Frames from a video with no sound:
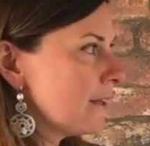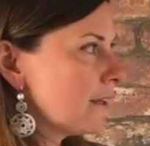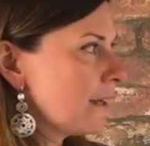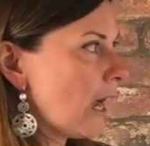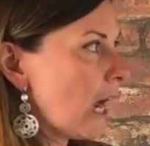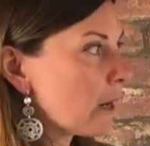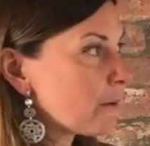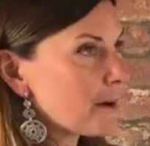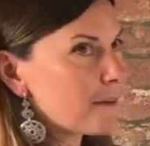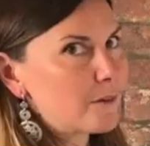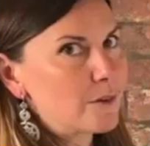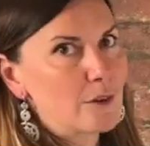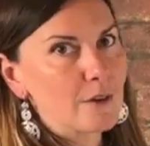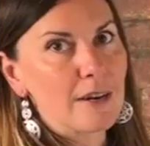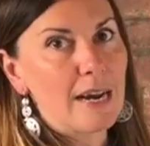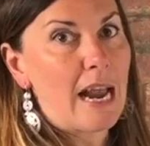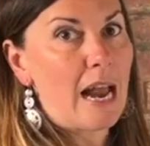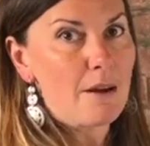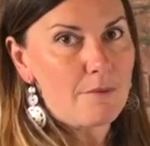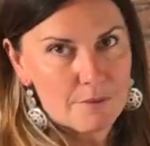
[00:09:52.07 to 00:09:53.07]

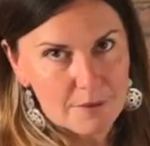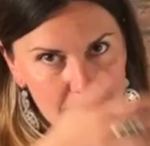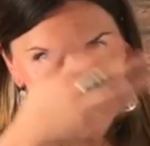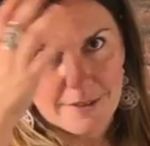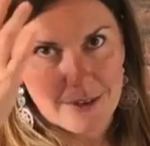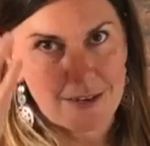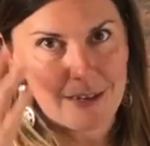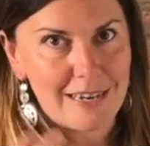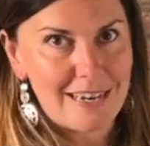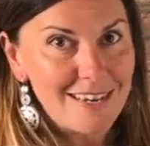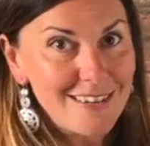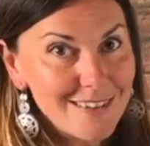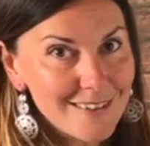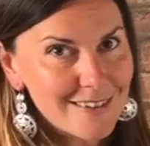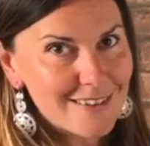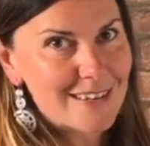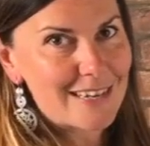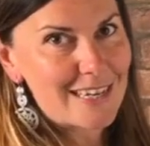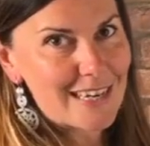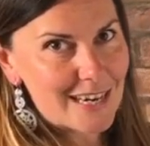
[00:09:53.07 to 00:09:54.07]
However, everything
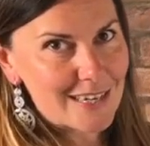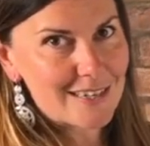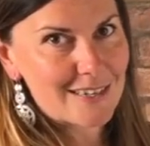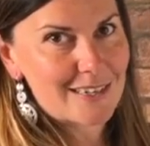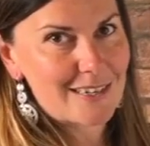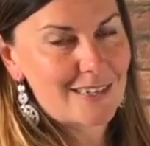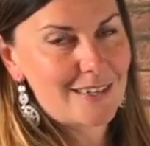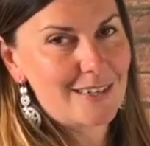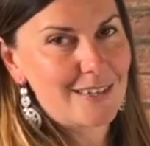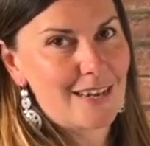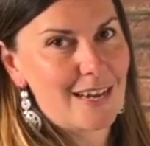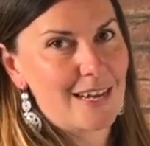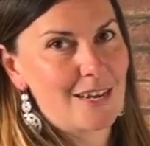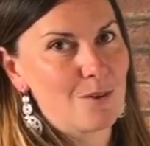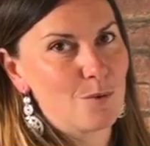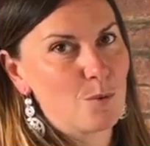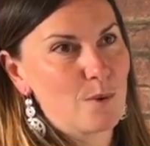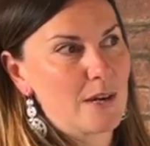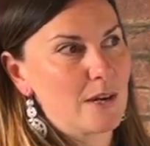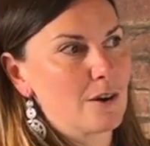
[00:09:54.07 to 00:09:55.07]
is connected
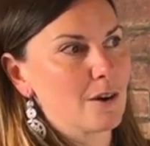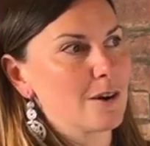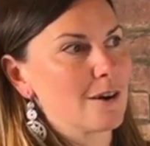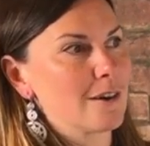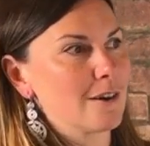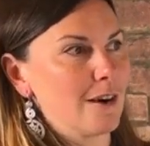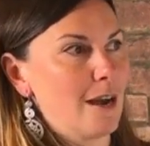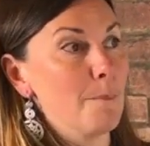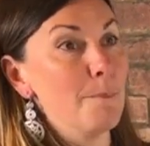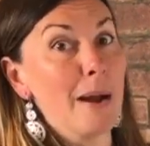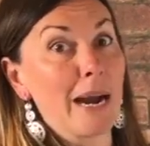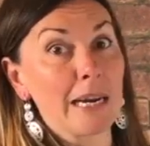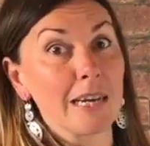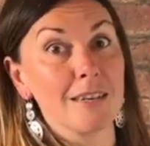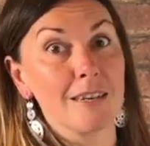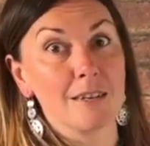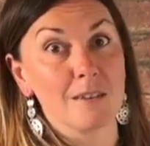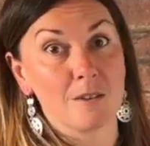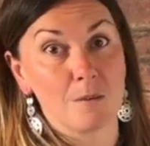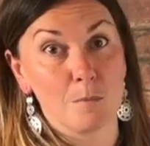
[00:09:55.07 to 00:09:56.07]
and we are a
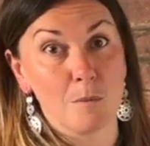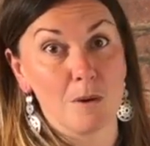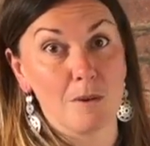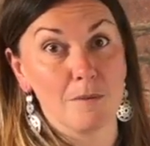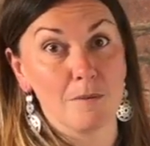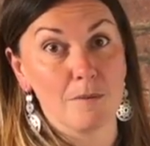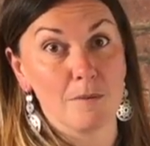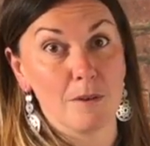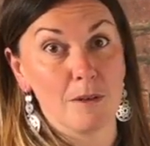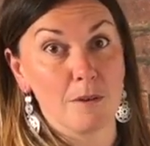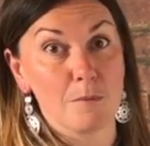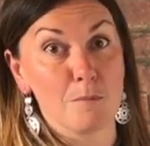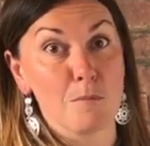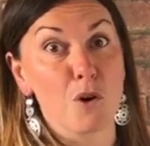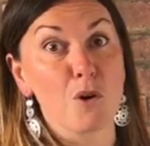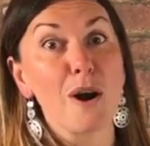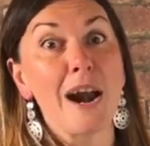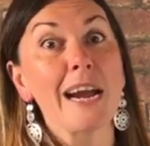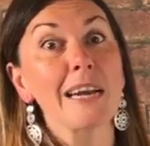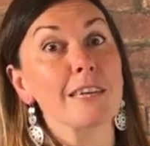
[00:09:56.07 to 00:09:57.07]
mechanism of
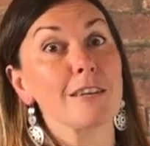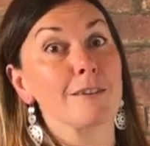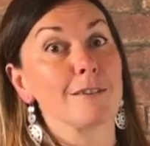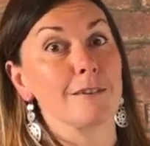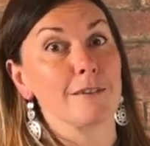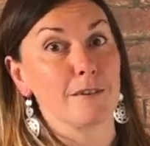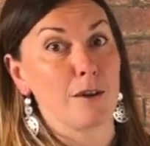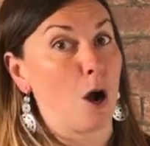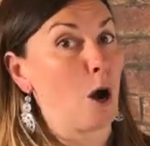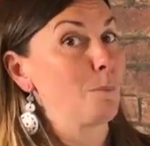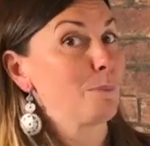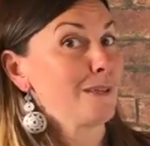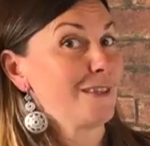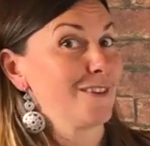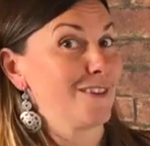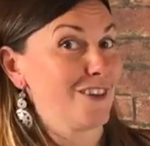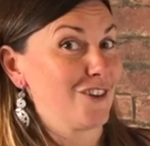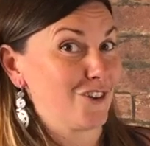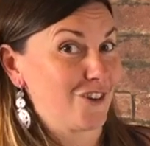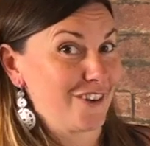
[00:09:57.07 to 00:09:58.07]
miraculous
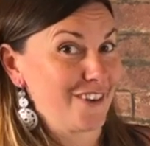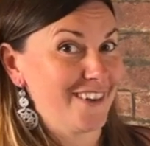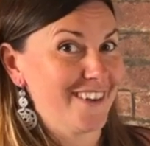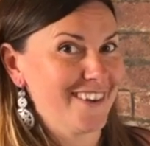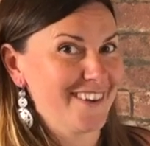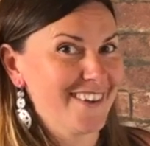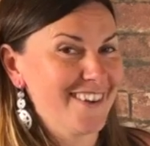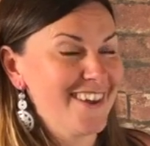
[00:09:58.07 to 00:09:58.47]
compensation.